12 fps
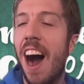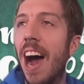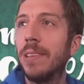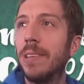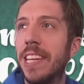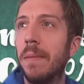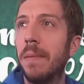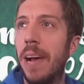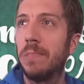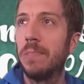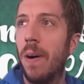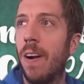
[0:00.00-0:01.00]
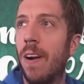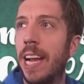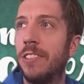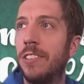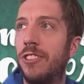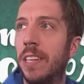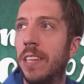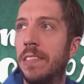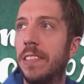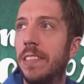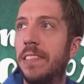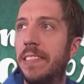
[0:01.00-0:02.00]
I would say the best part is
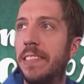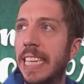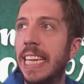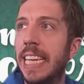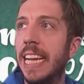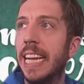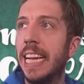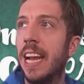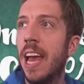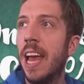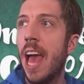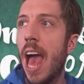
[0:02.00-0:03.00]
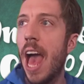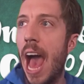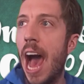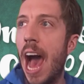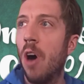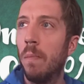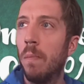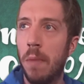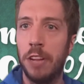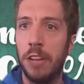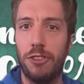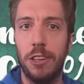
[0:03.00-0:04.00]
just seeing how
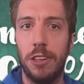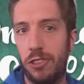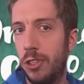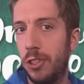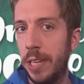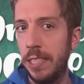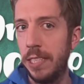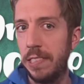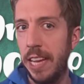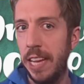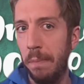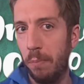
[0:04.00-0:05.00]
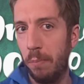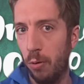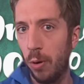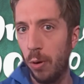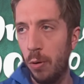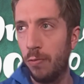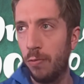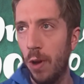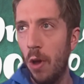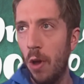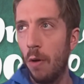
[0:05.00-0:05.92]
much the students improve